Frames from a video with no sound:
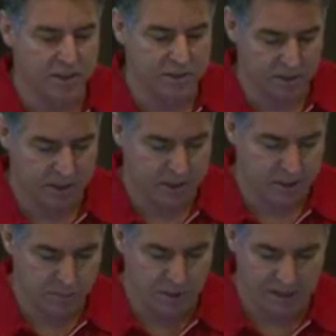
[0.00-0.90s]
this and let's
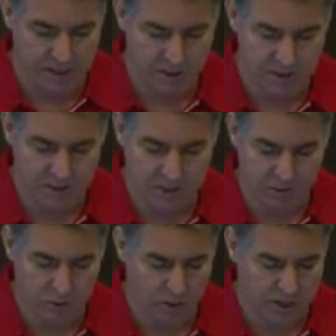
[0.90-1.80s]
just make that a nice
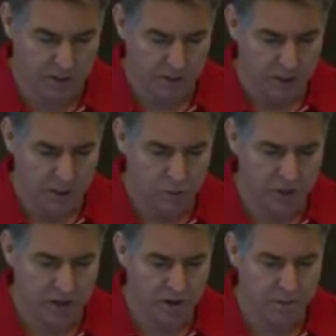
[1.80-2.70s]
even
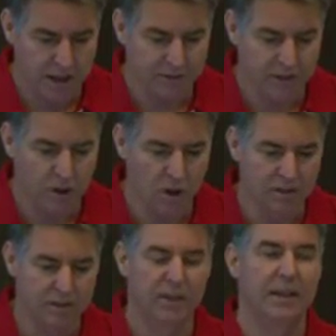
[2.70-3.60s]

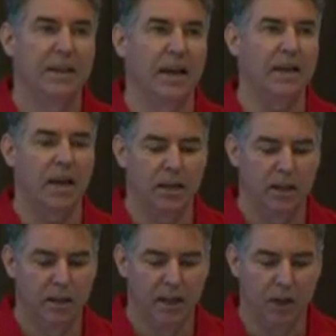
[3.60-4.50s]
$29,000. Again,
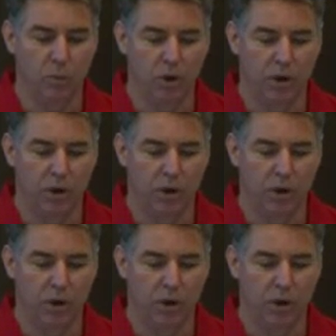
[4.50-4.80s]
it will